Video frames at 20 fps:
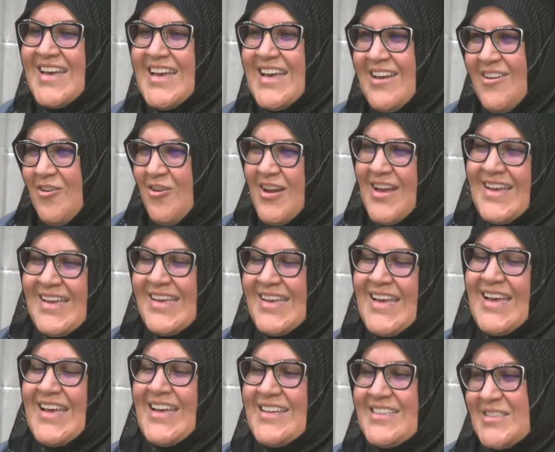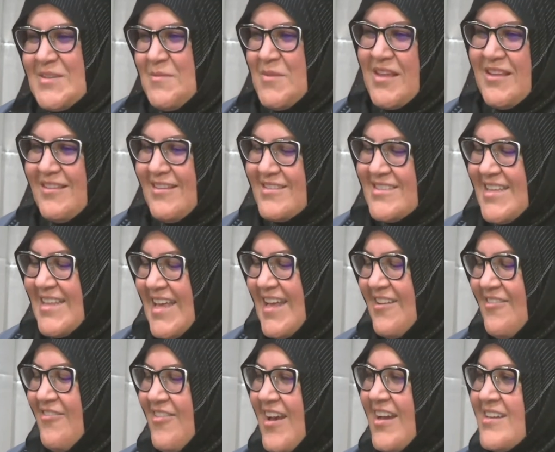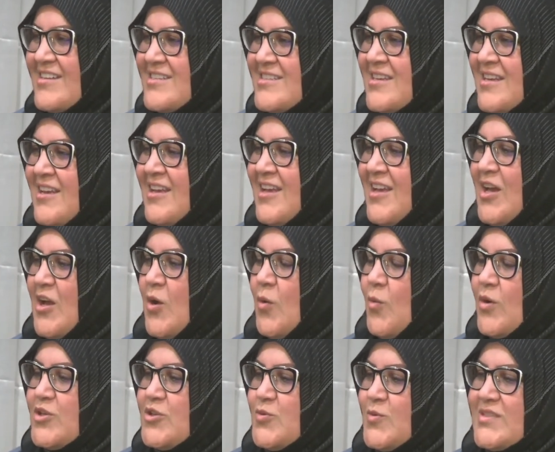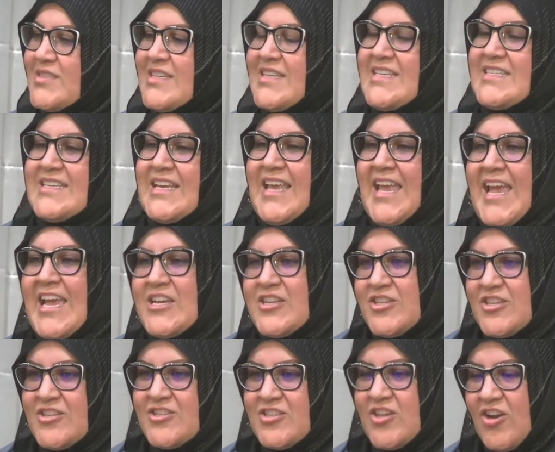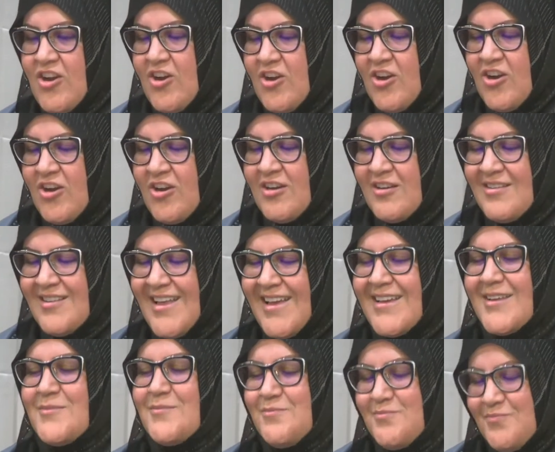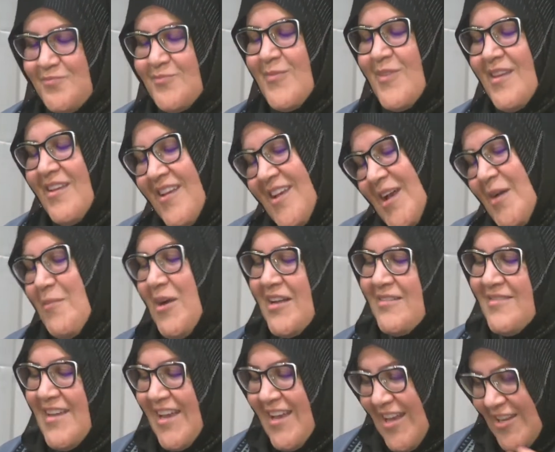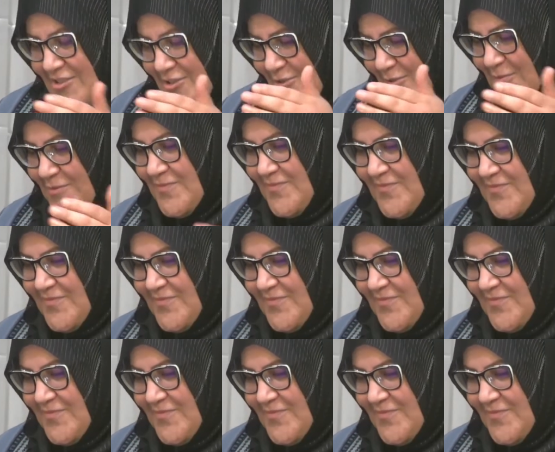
Or something to that effect, which was an indication to her, like, come on, I got you.